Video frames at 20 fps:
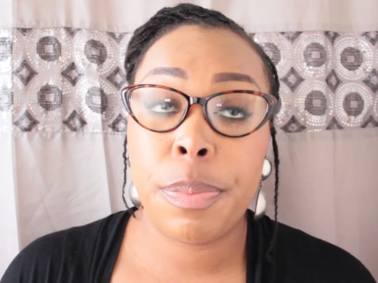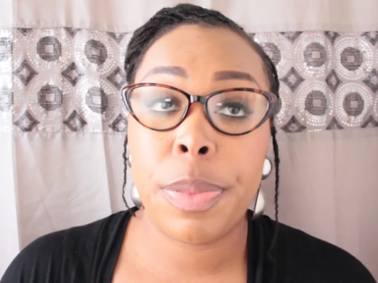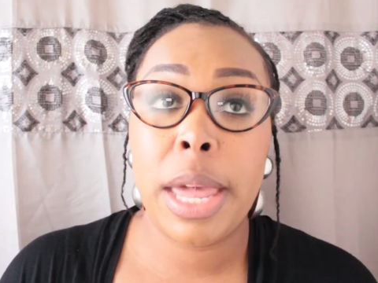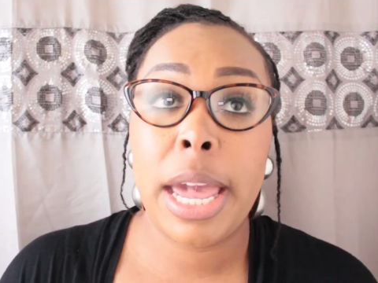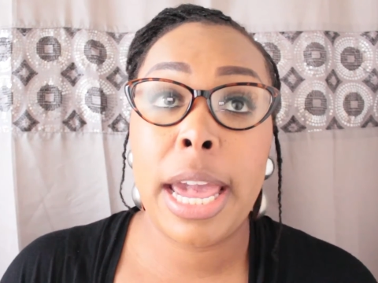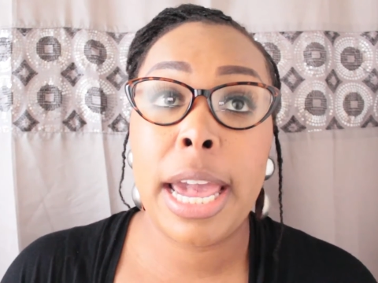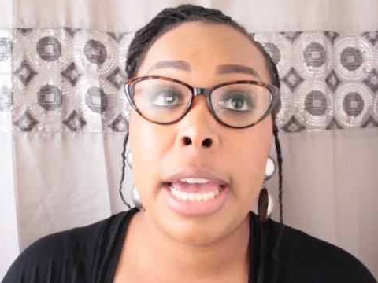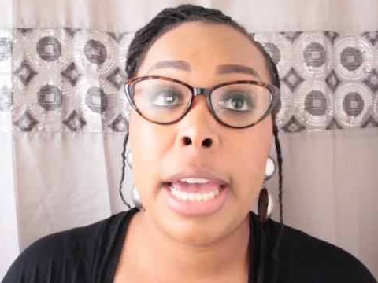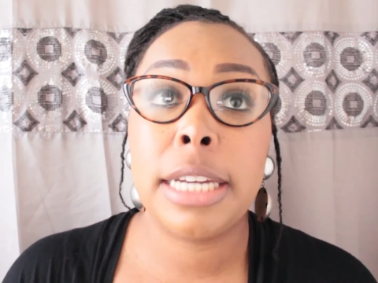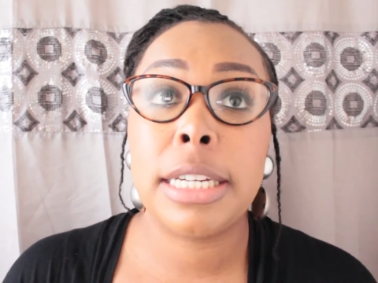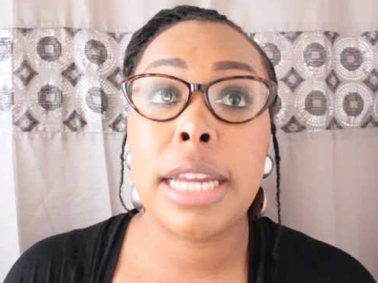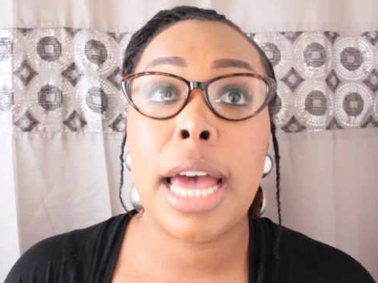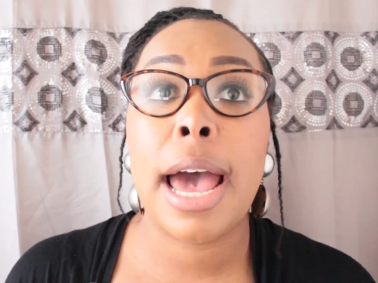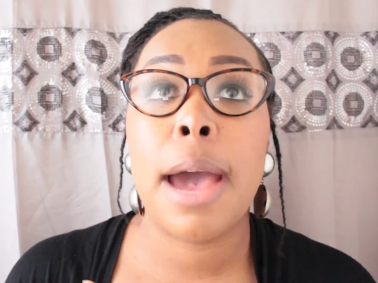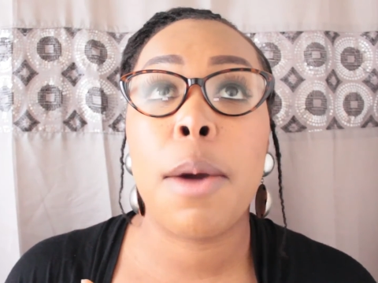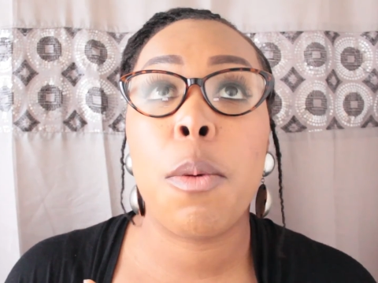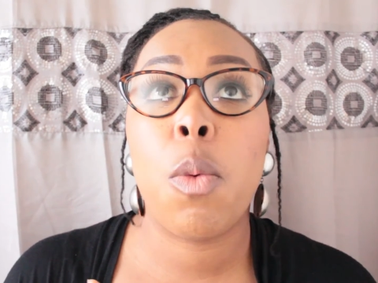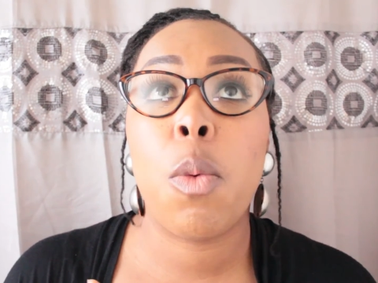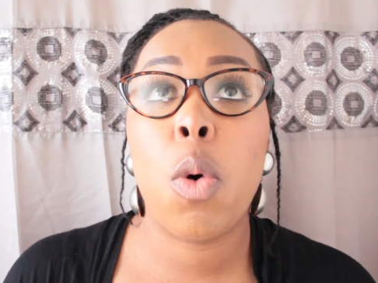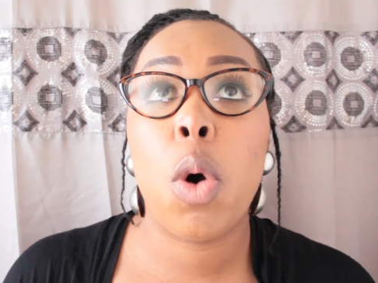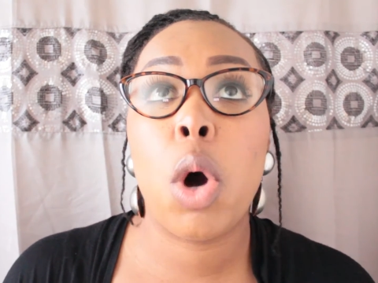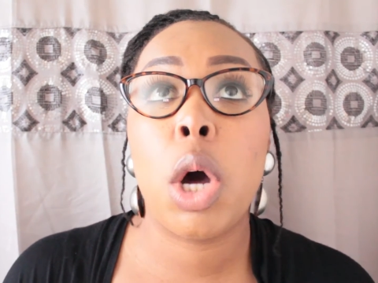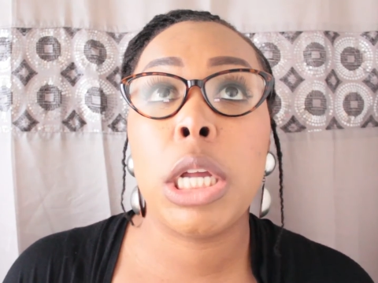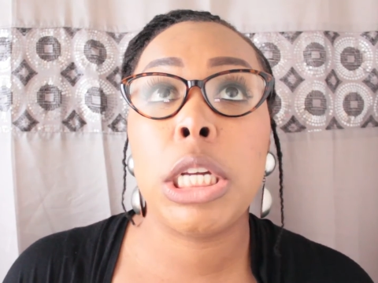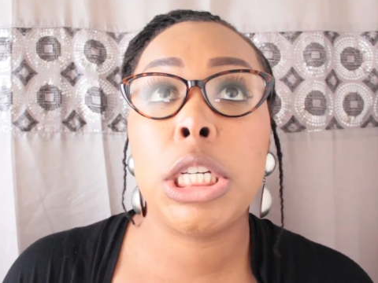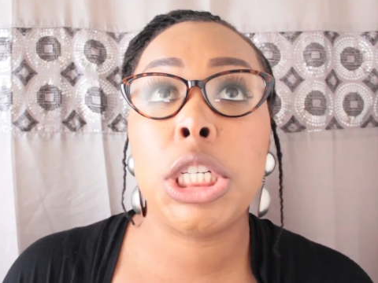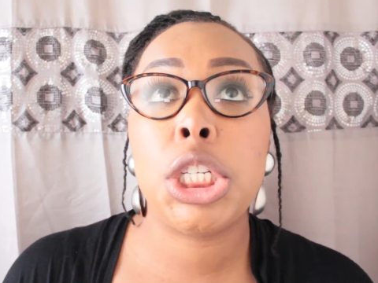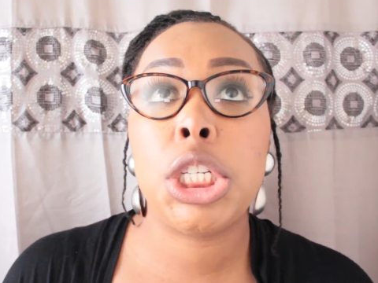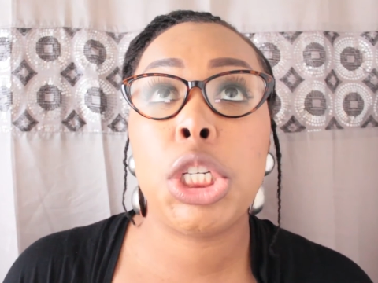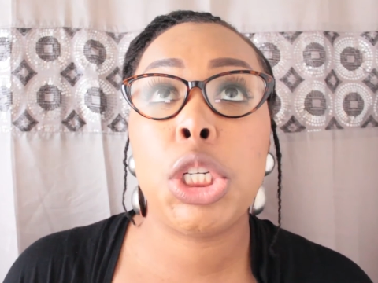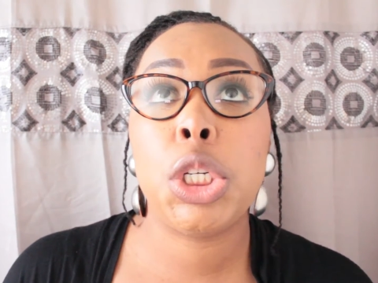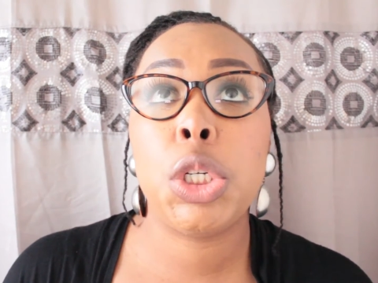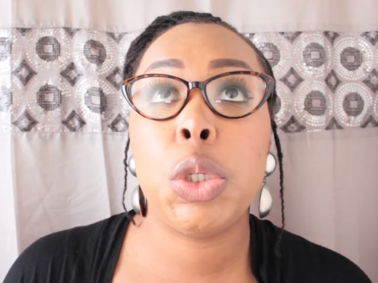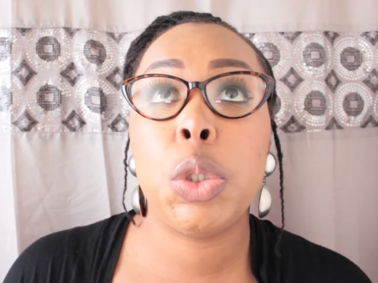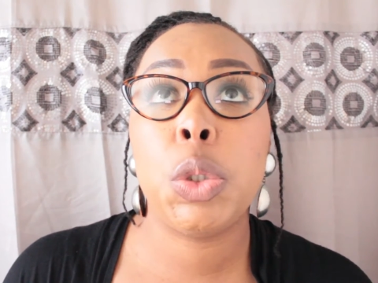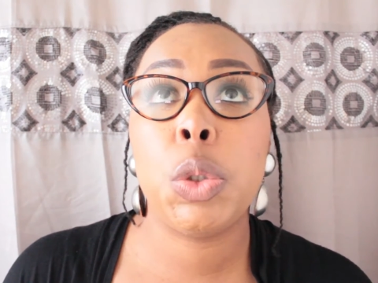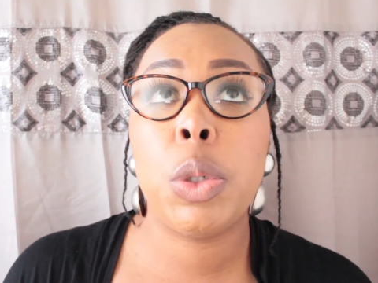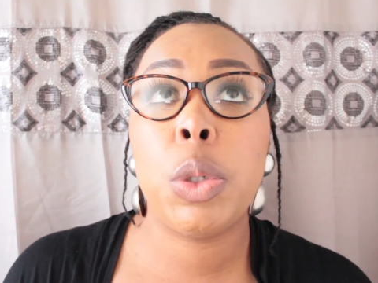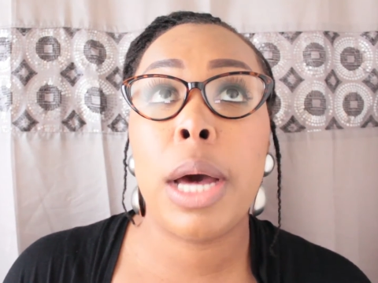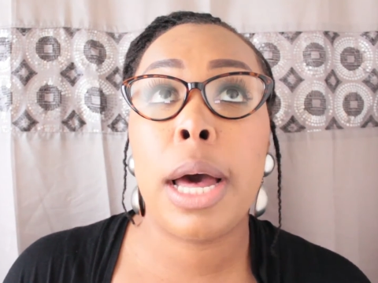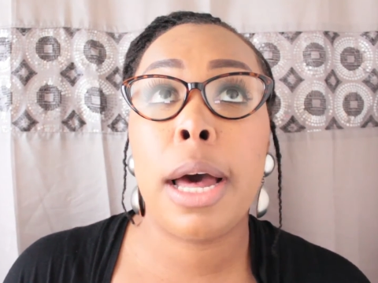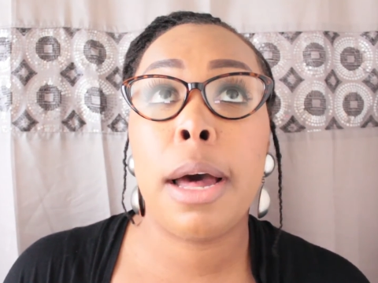and I want to